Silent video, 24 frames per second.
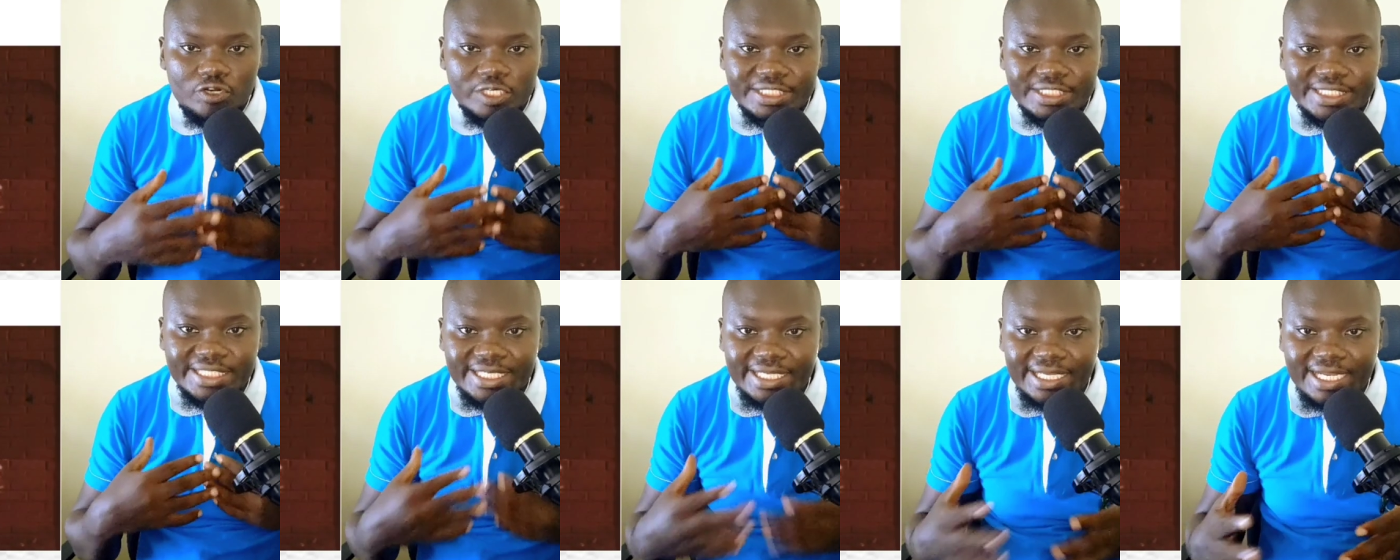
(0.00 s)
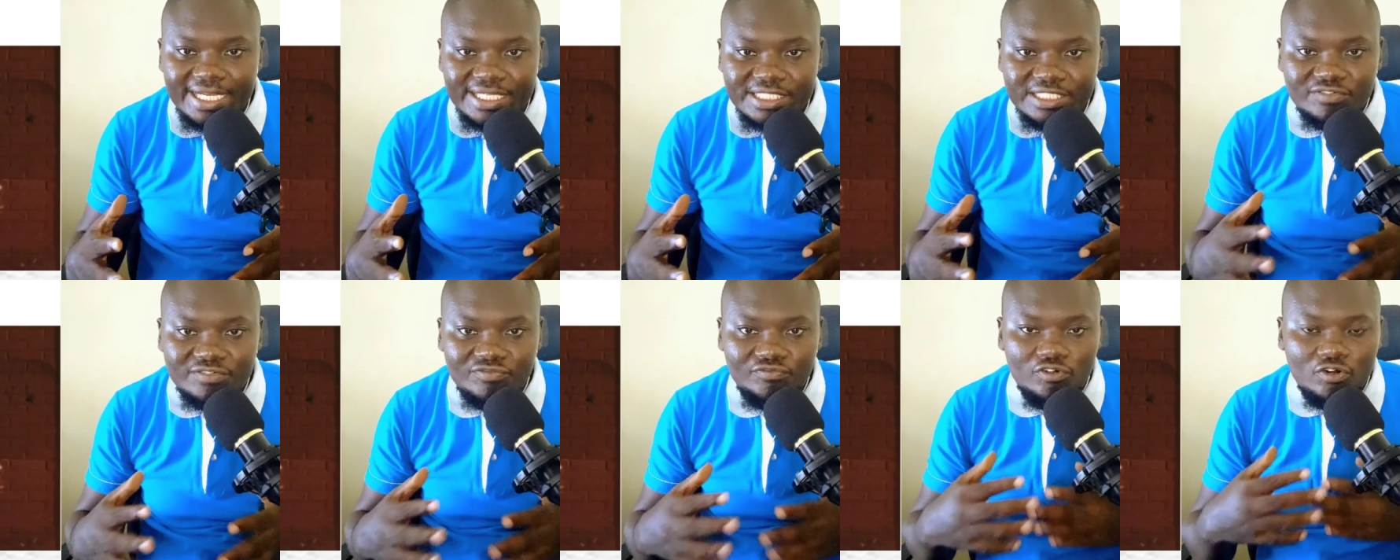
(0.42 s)
or
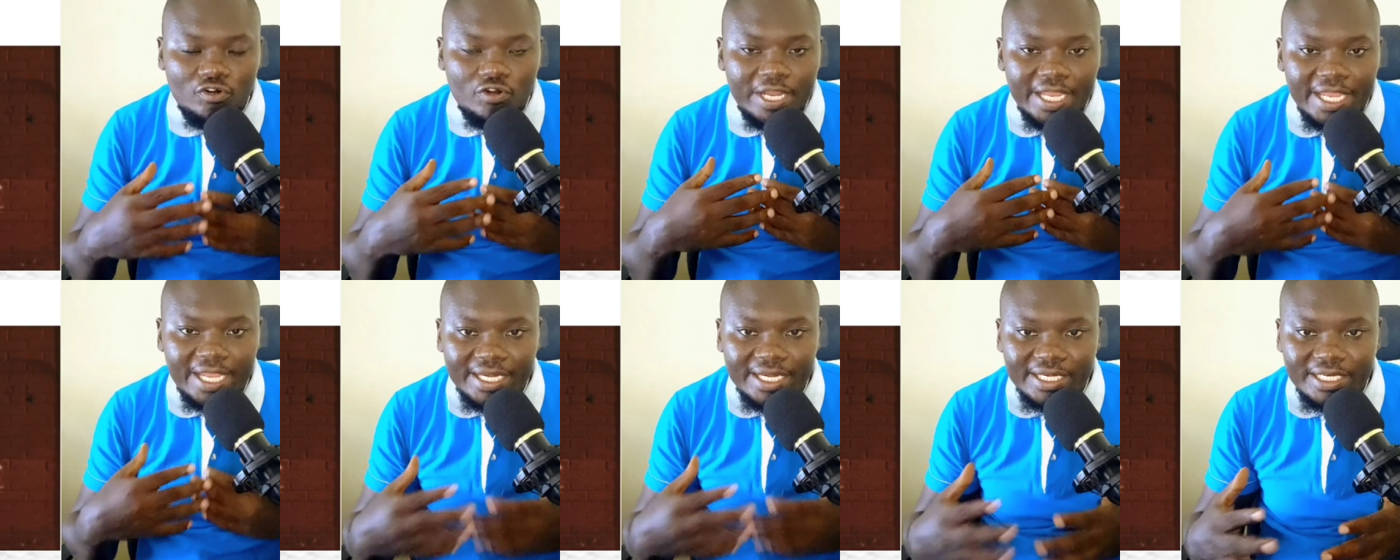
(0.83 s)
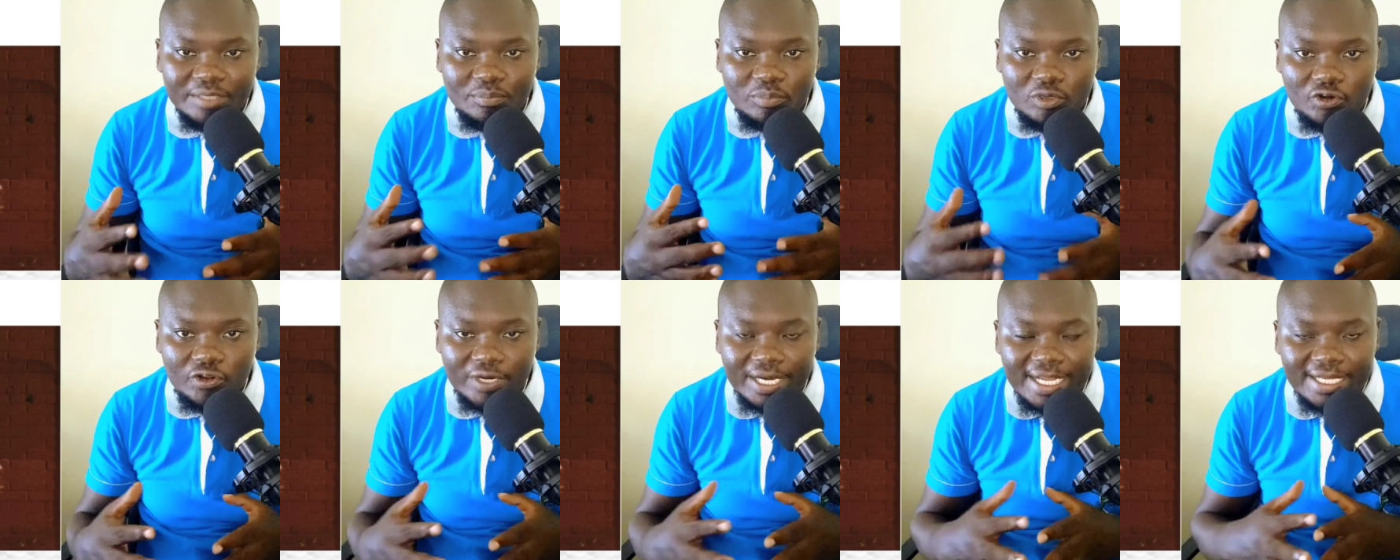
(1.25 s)
stickers for any
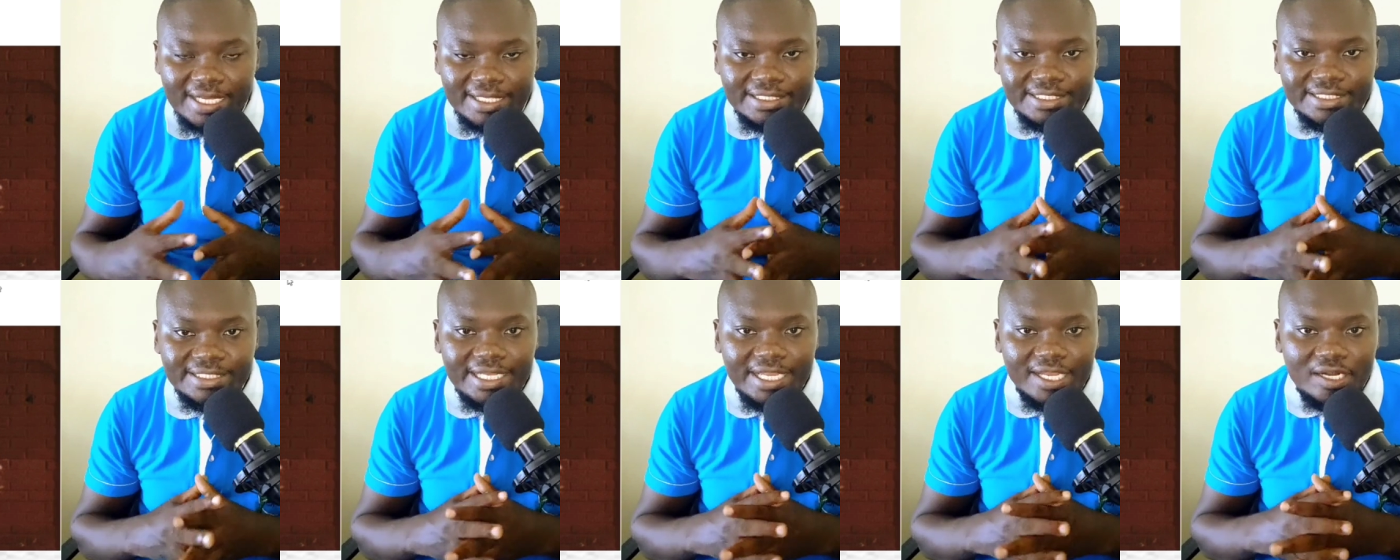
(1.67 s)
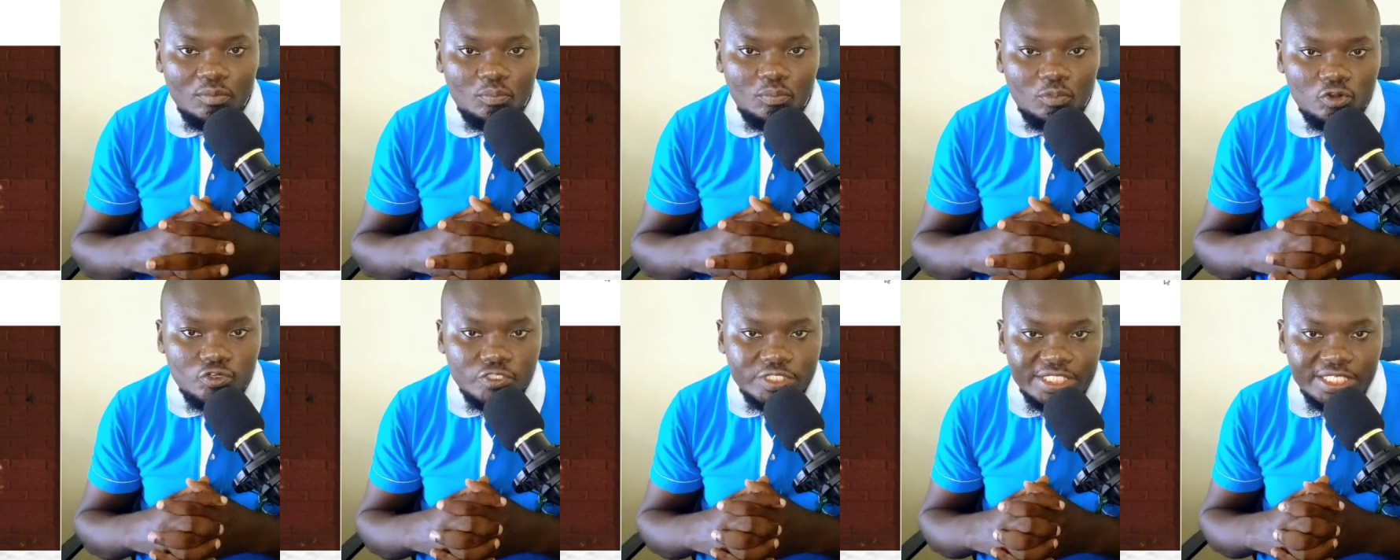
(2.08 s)
product and
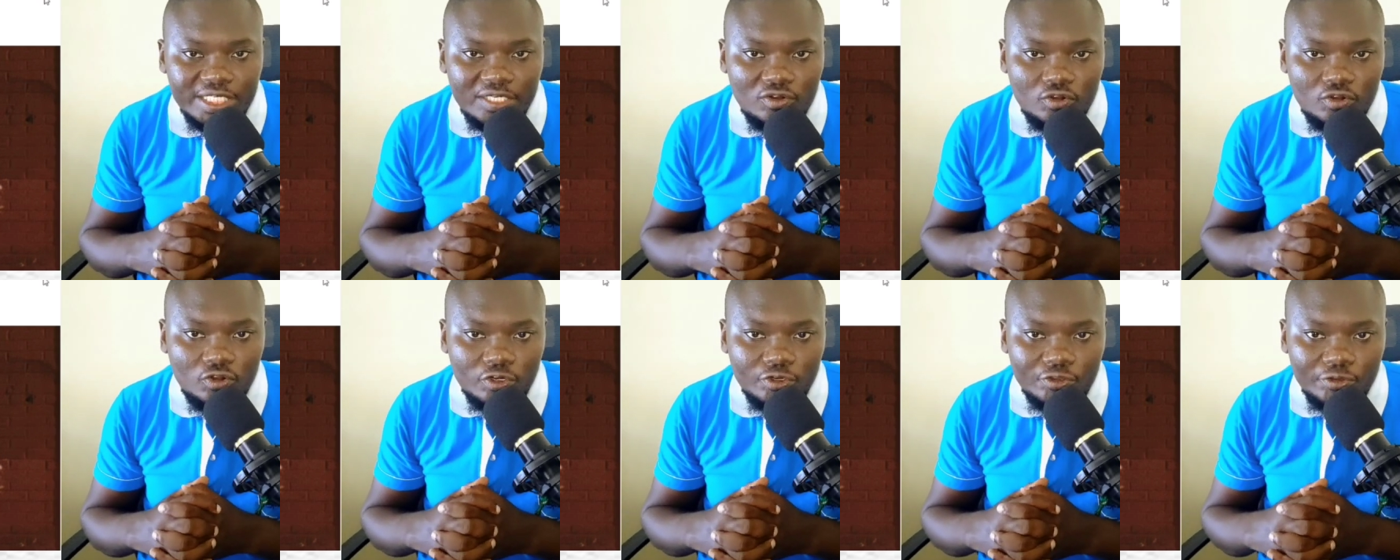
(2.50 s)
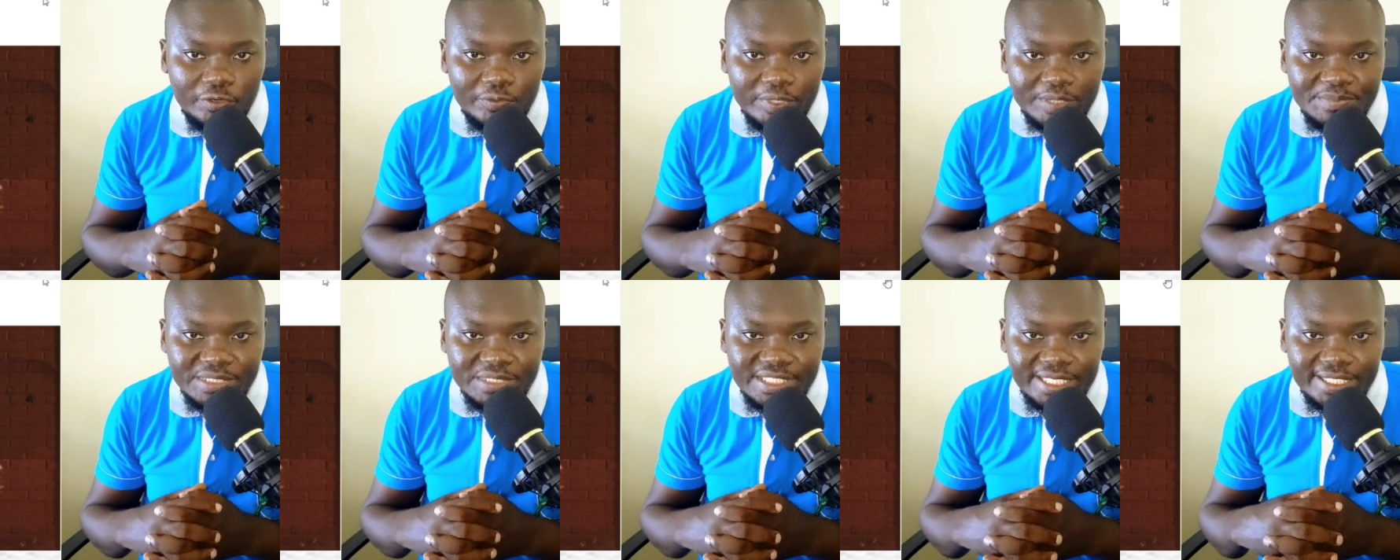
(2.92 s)
posting on your
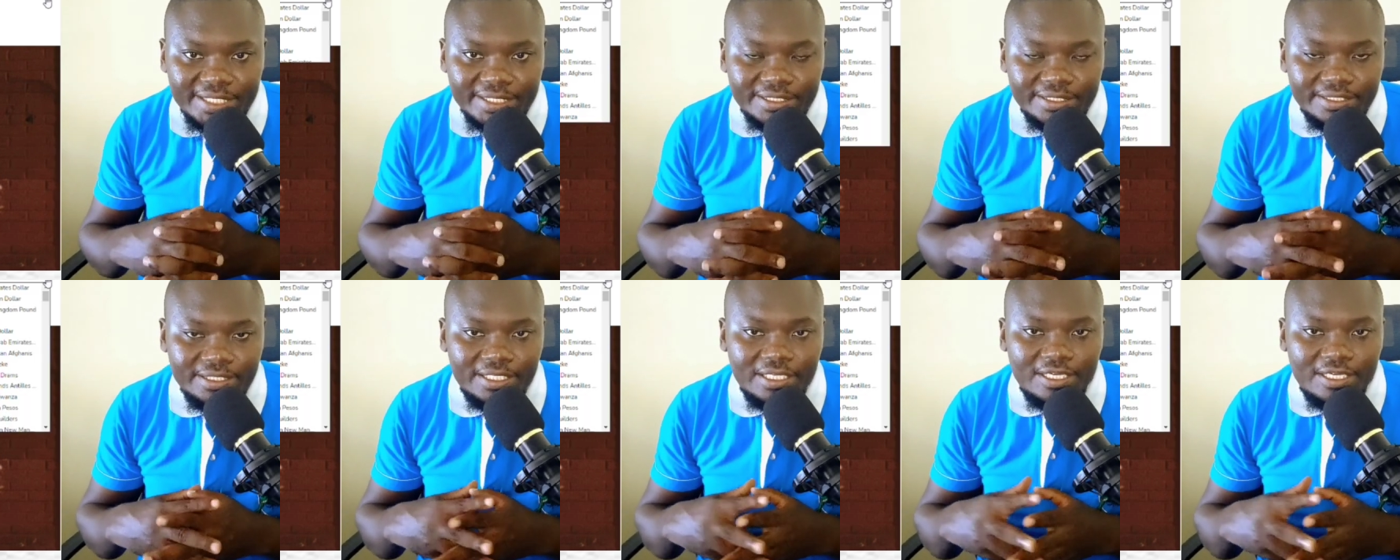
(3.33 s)
website.